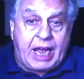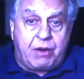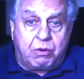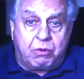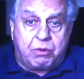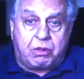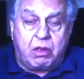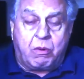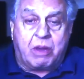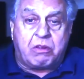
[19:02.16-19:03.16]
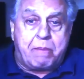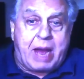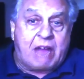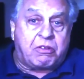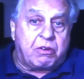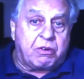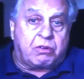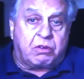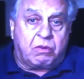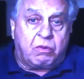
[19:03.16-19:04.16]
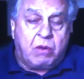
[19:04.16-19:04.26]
who was the U.S. ambassador to